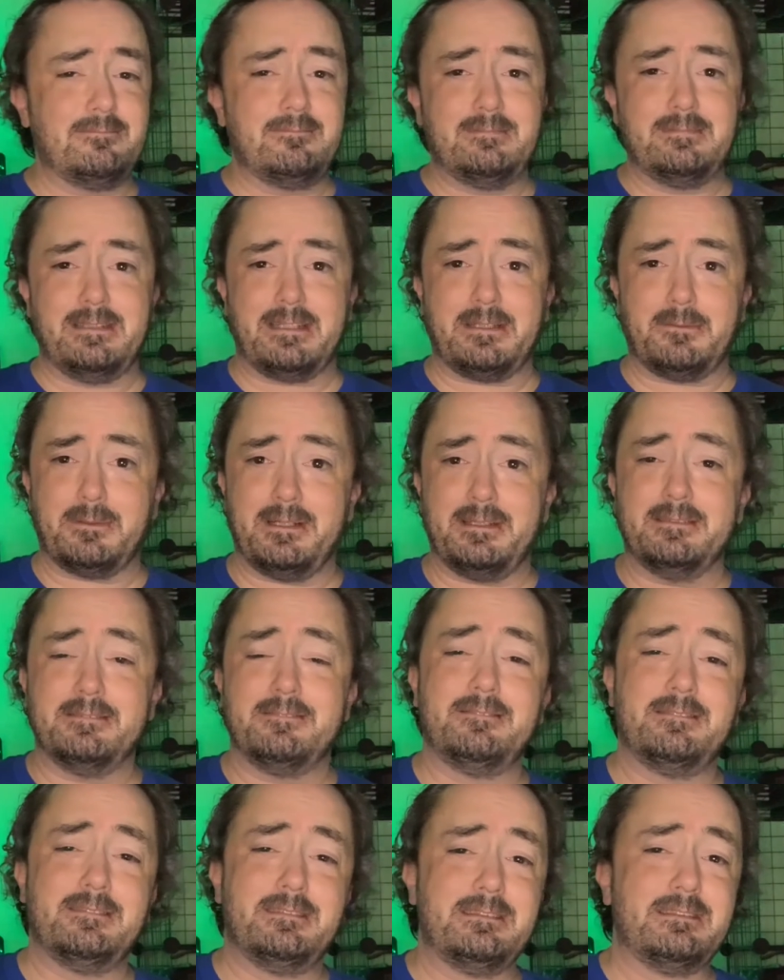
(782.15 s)
Anyway,
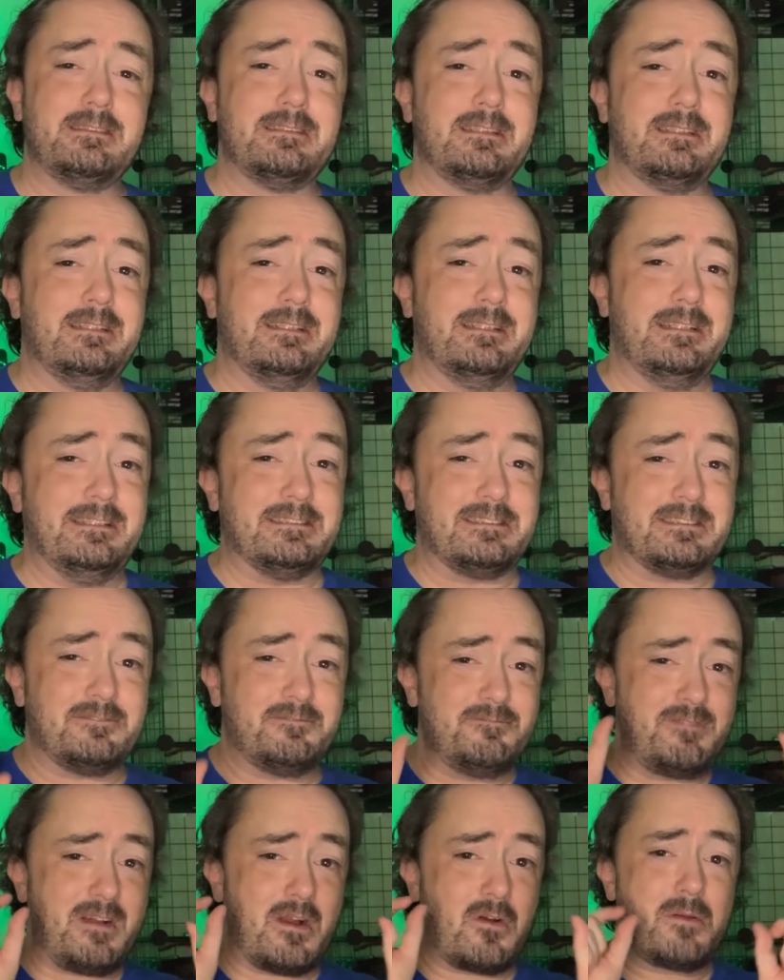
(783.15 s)
it's a
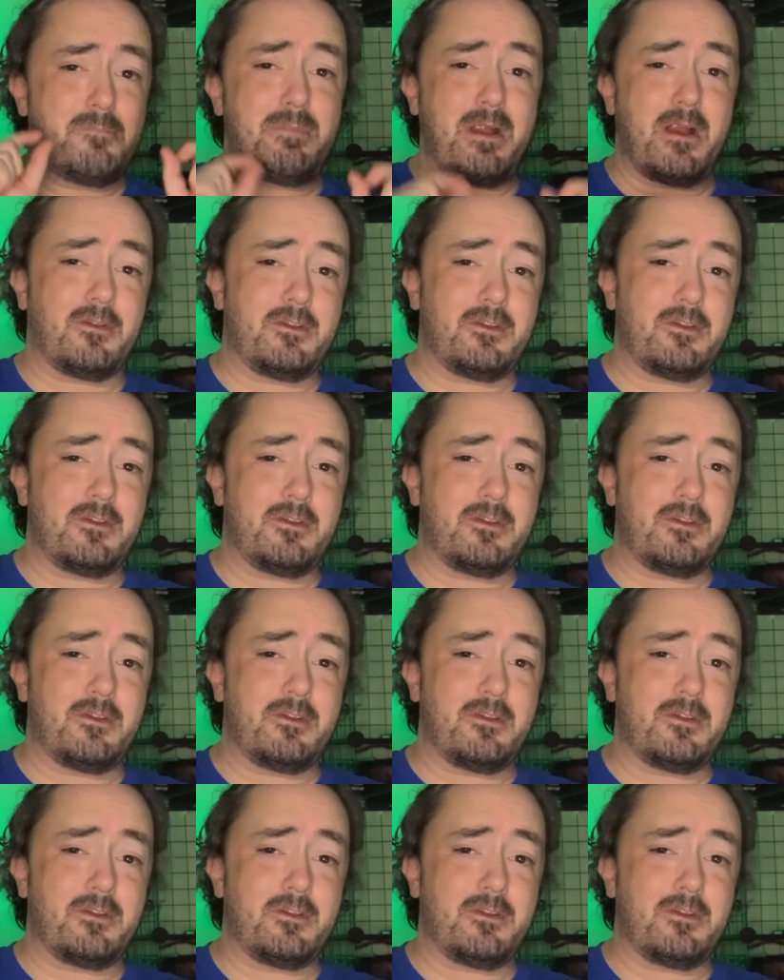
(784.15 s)
very barely